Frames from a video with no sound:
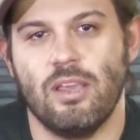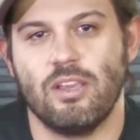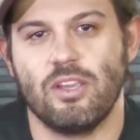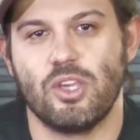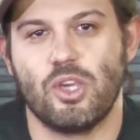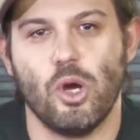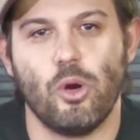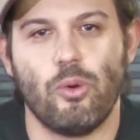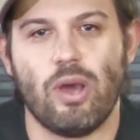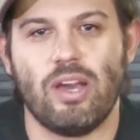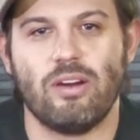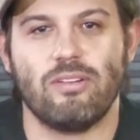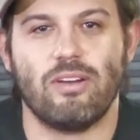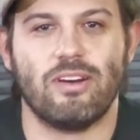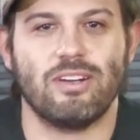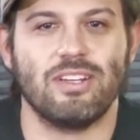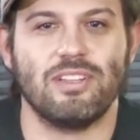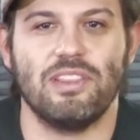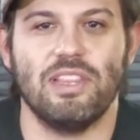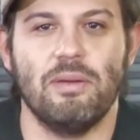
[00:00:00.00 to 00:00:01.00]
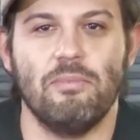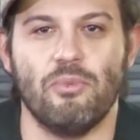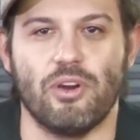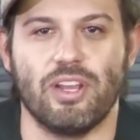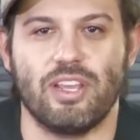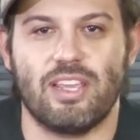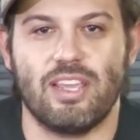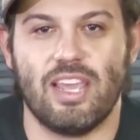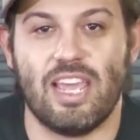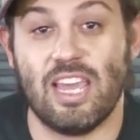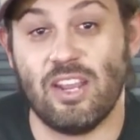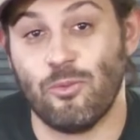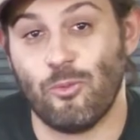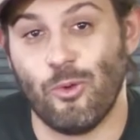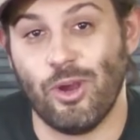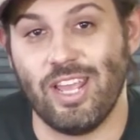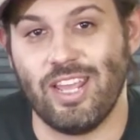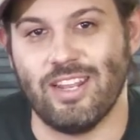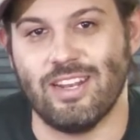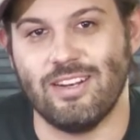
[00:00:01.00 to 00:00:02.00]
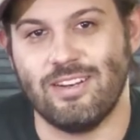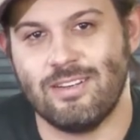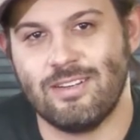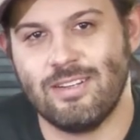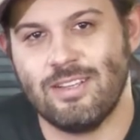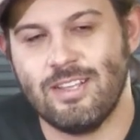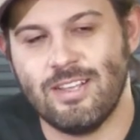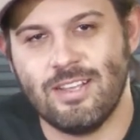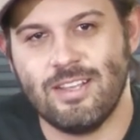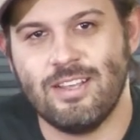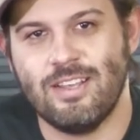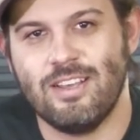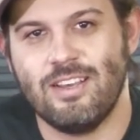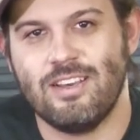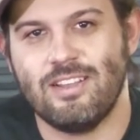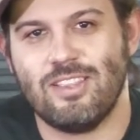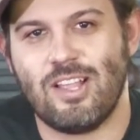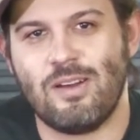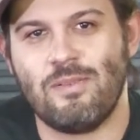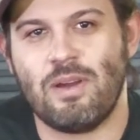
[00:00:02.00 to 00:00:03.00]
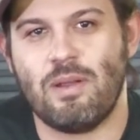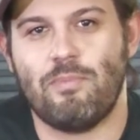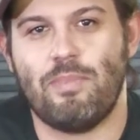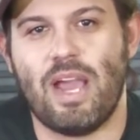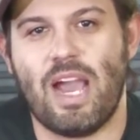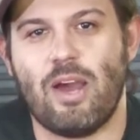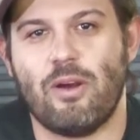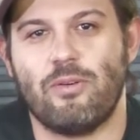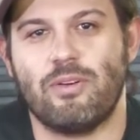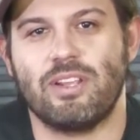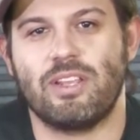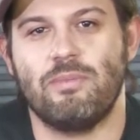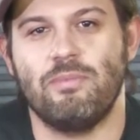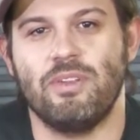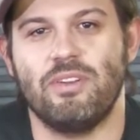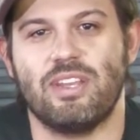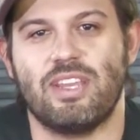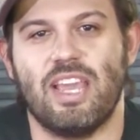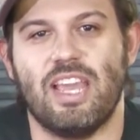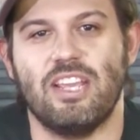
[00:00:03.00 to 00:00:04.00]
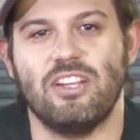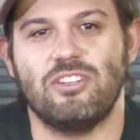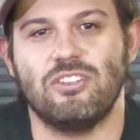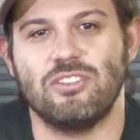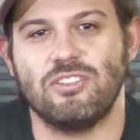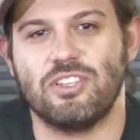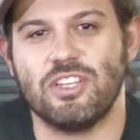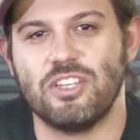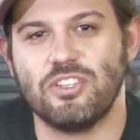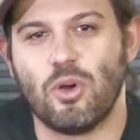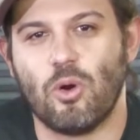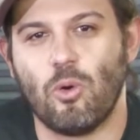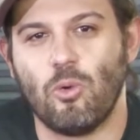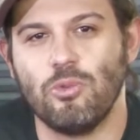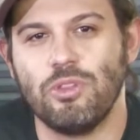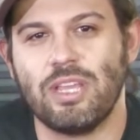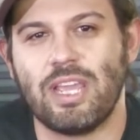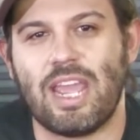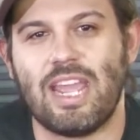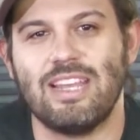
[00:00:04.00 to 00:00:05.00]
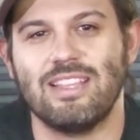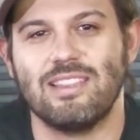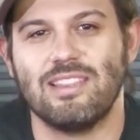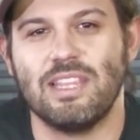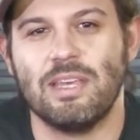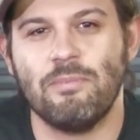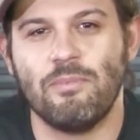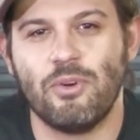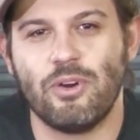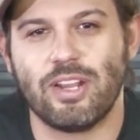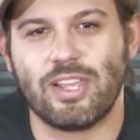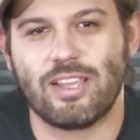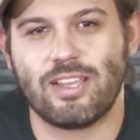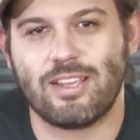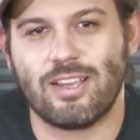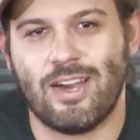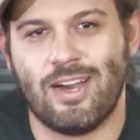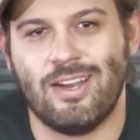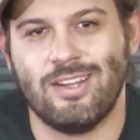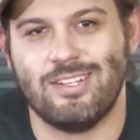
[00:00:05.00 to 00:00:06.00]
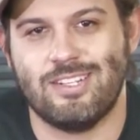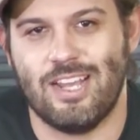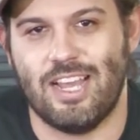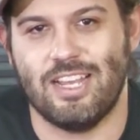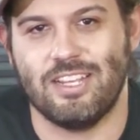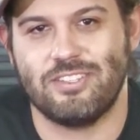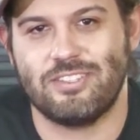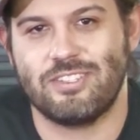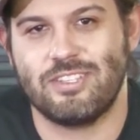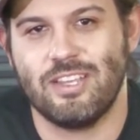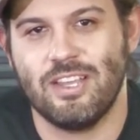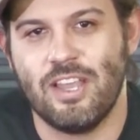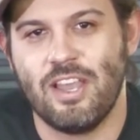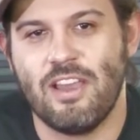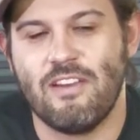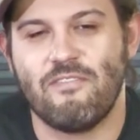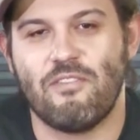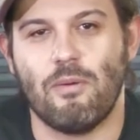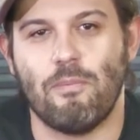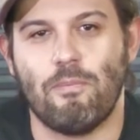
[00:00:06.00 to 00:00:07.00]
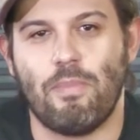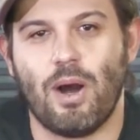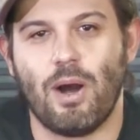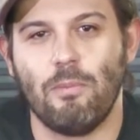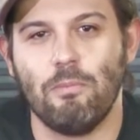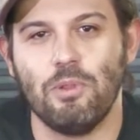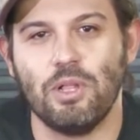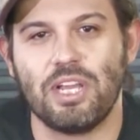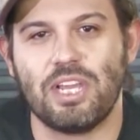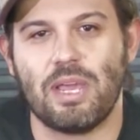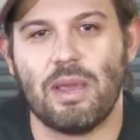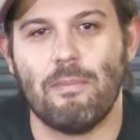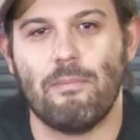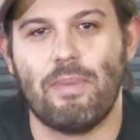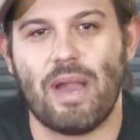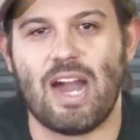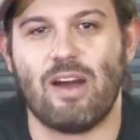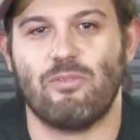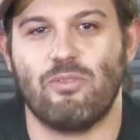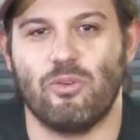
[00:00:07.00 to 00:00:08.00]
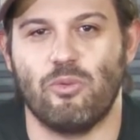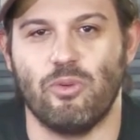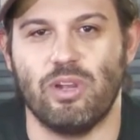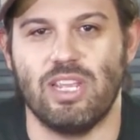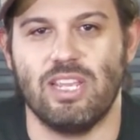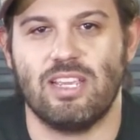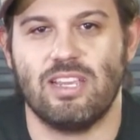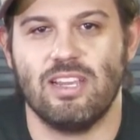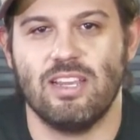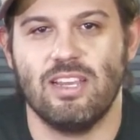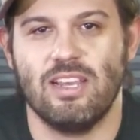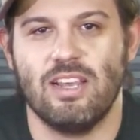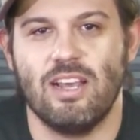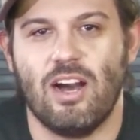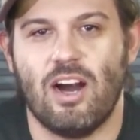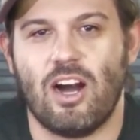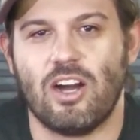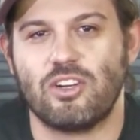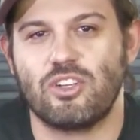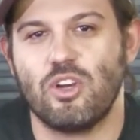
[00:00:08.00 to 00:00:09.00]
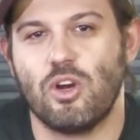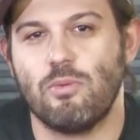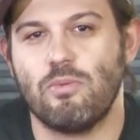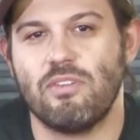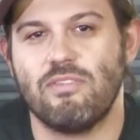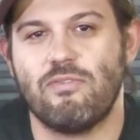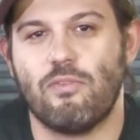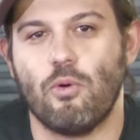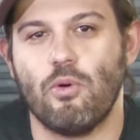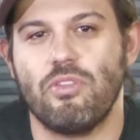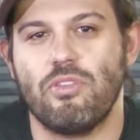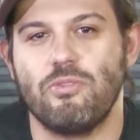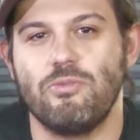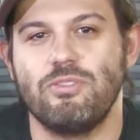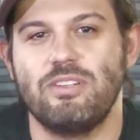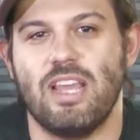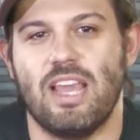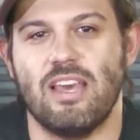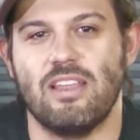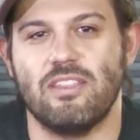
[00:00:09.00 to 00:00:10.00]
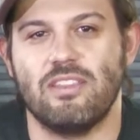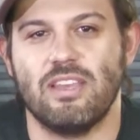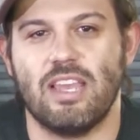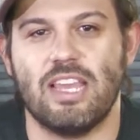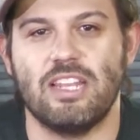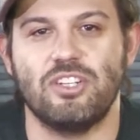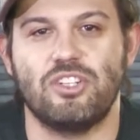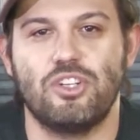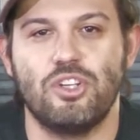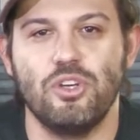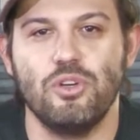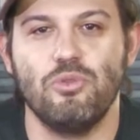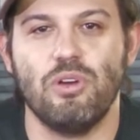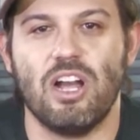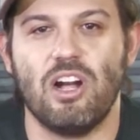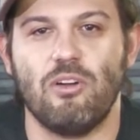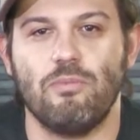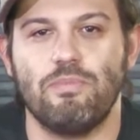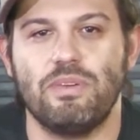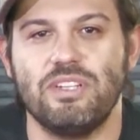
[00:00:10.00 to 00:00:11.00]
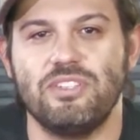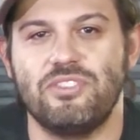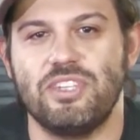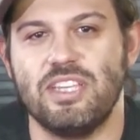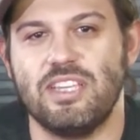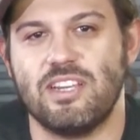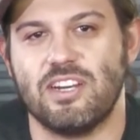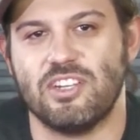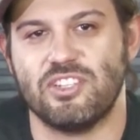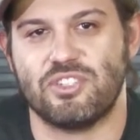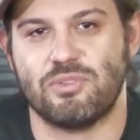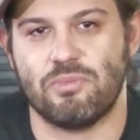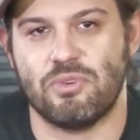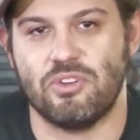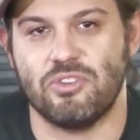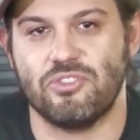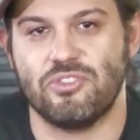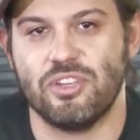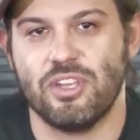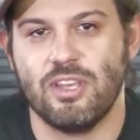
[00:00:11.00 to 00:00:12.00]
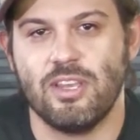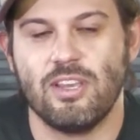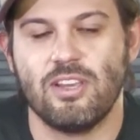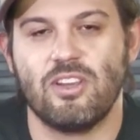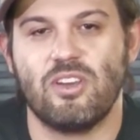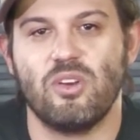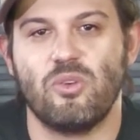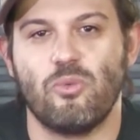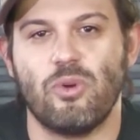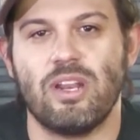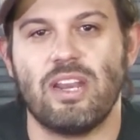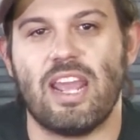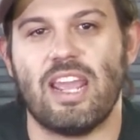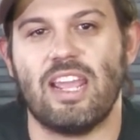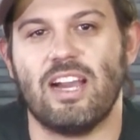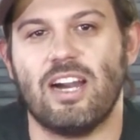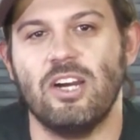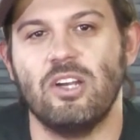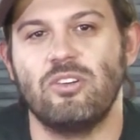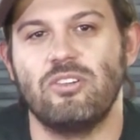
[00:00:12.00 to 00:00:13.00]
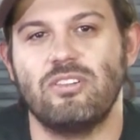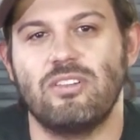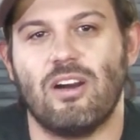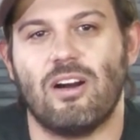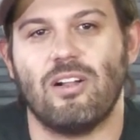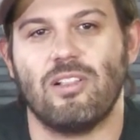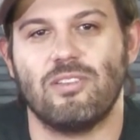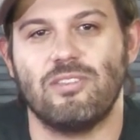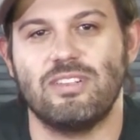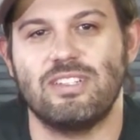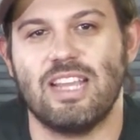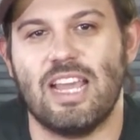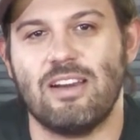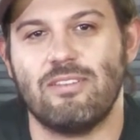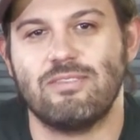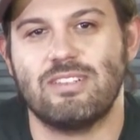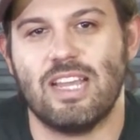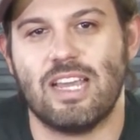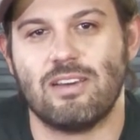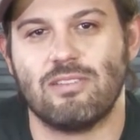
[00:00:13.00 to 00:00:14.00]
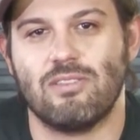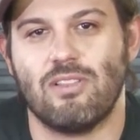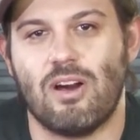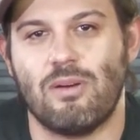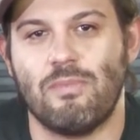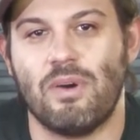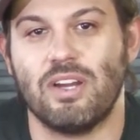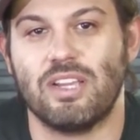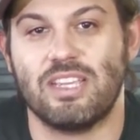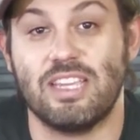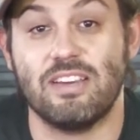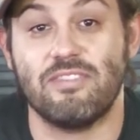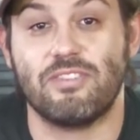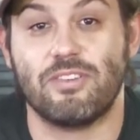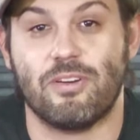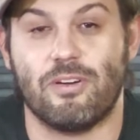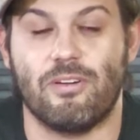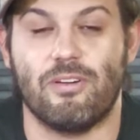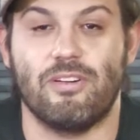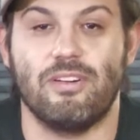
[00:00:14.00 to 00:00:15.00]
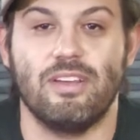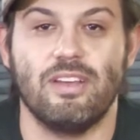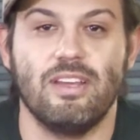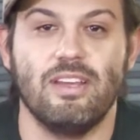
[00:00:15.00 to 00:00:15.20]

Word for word: go out on a limerick and win. Longmont Power and Communications is holding a limerick contest for Public Power Week, October 4th through 10th, and two LPC customers could win a $100 downtown Longmont gift card.